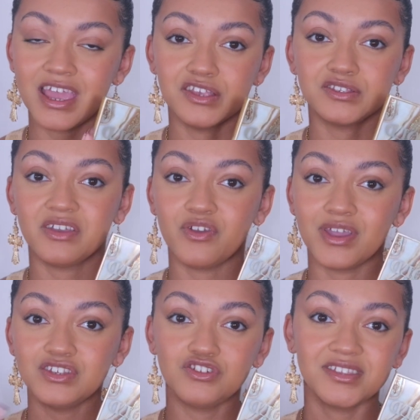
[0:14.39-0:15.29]
so if you're
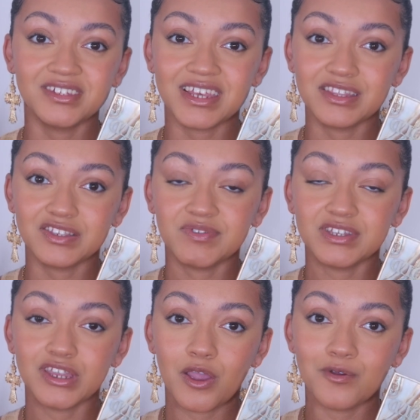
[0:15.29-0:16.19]
interested in this
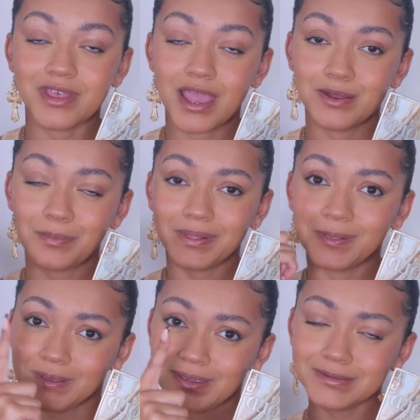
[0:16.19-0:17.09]
video then
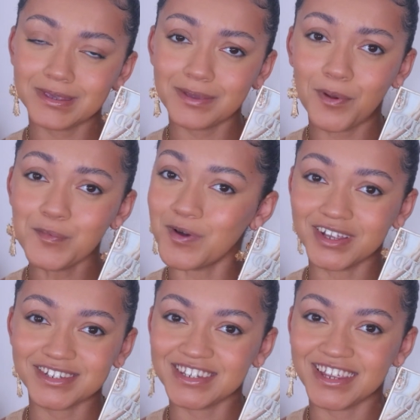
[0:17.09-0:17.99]
please keep on
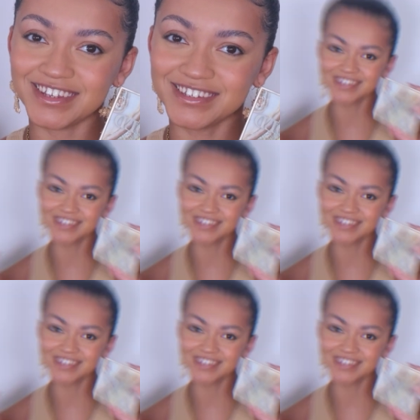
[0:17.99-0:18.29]
watching.